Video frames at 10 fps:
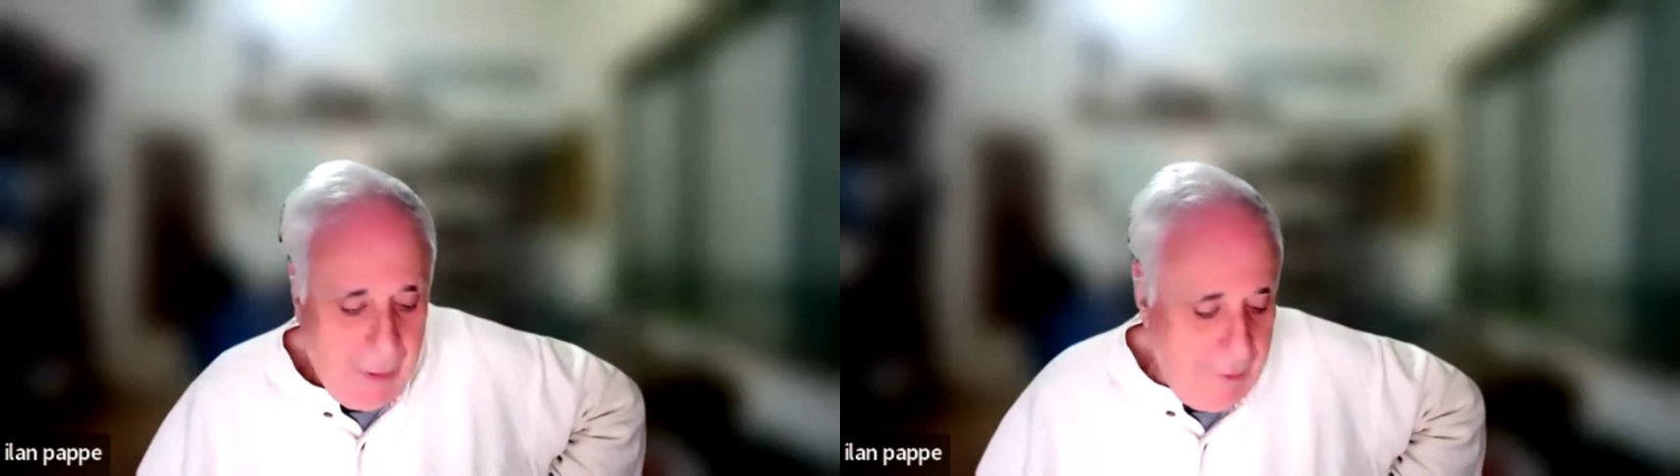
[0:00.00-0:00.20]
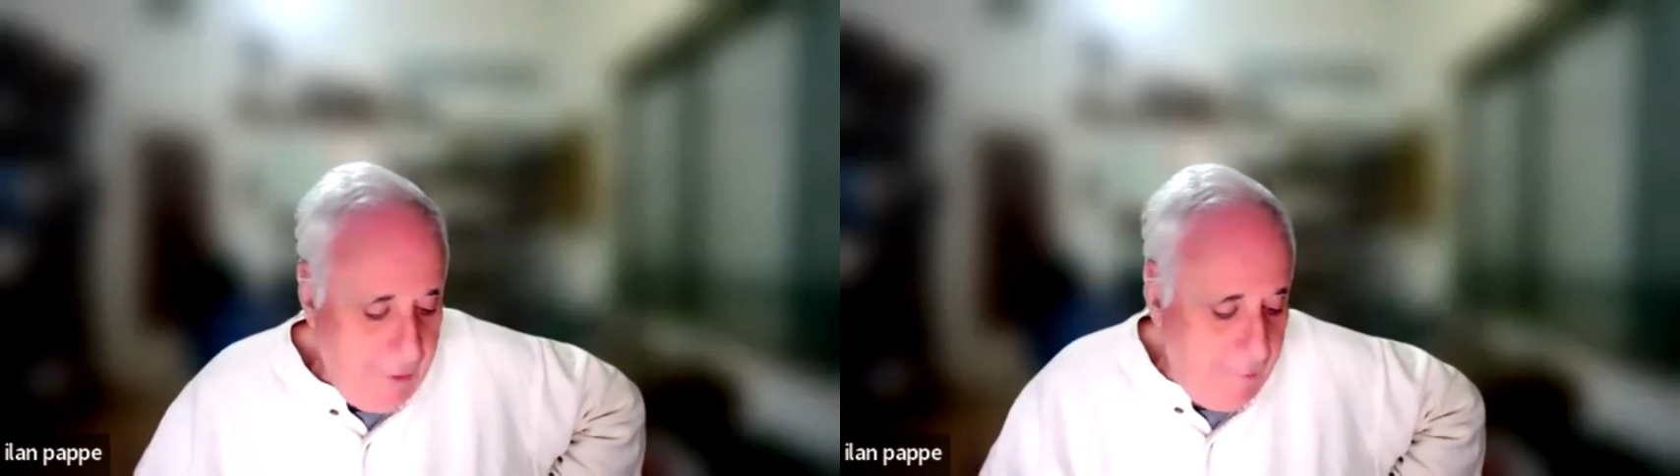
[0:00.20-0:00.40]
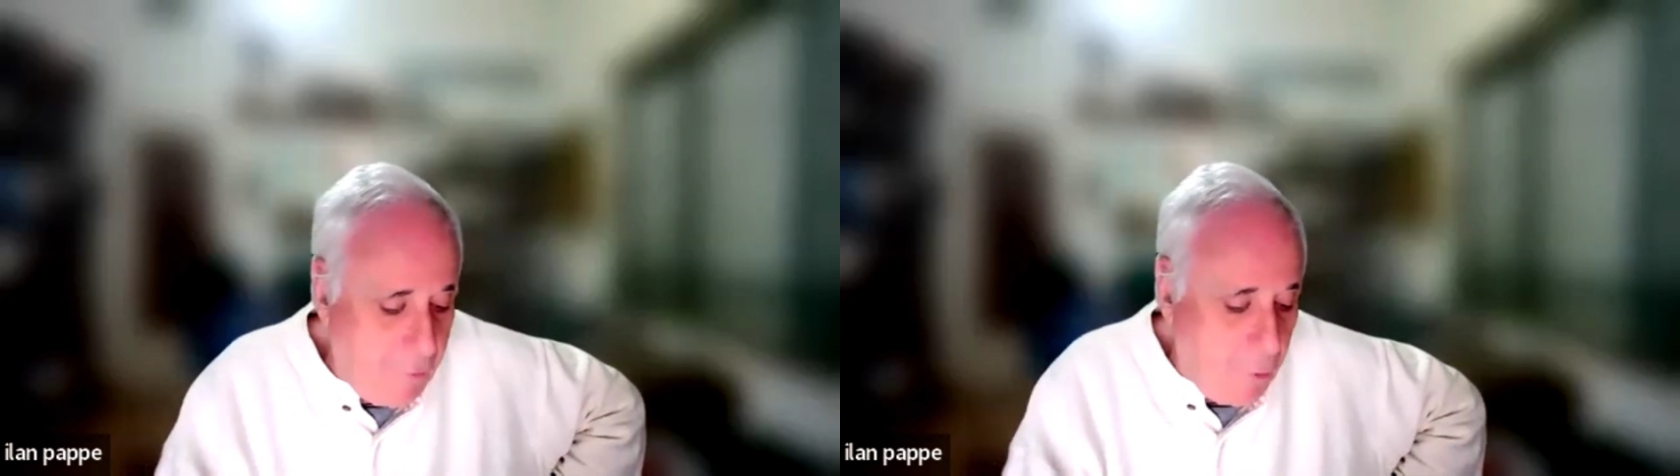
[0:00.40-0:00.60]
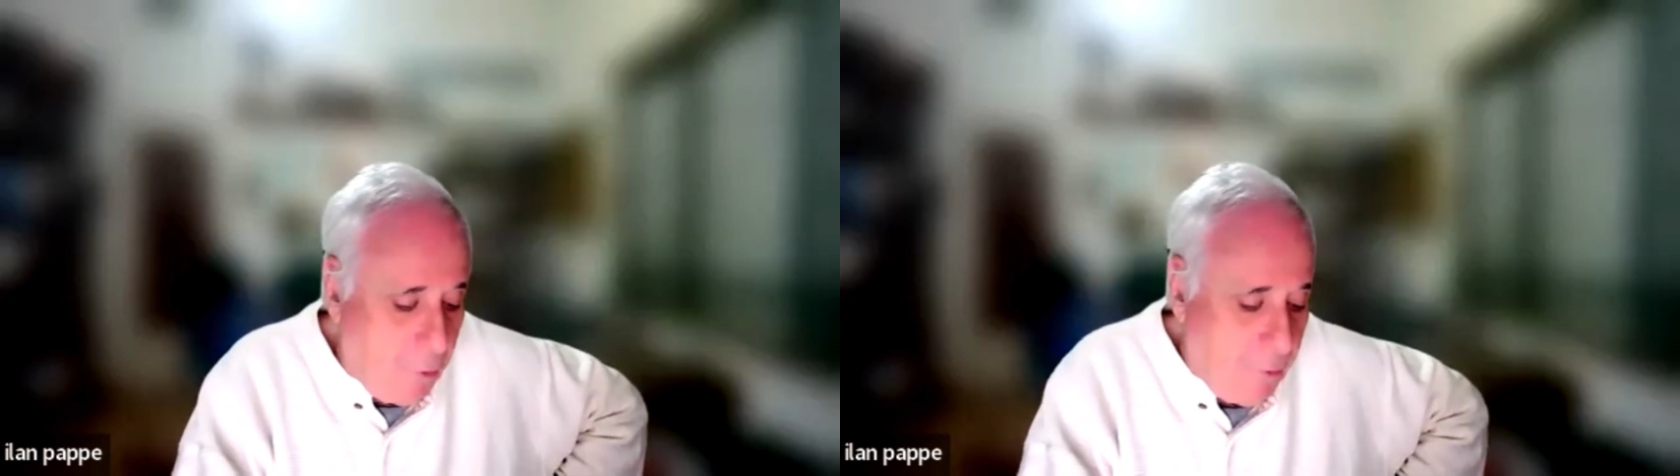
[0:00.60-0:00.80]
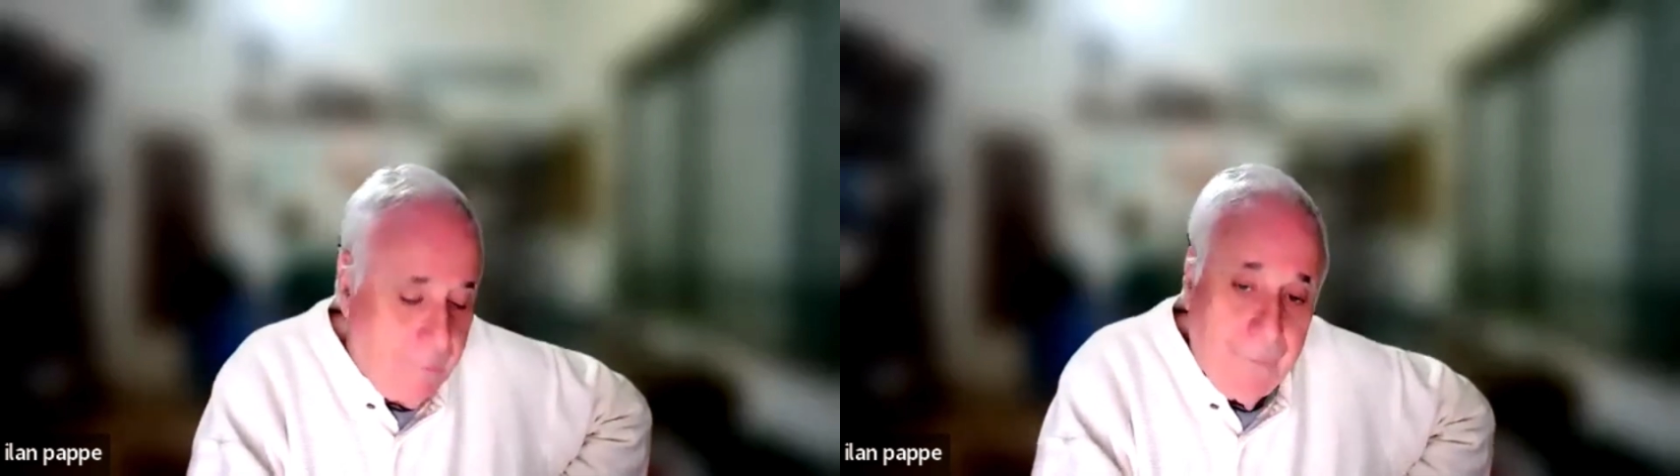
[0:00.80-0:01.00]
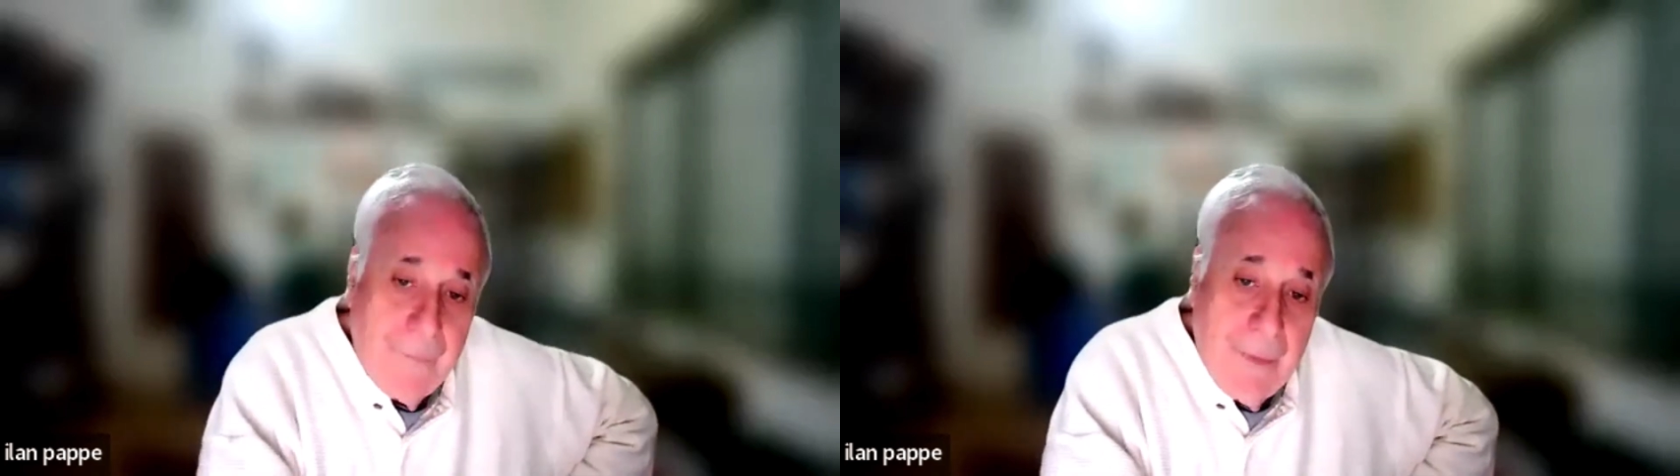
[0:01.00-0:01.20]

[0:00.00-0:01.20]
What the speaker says: And therefore,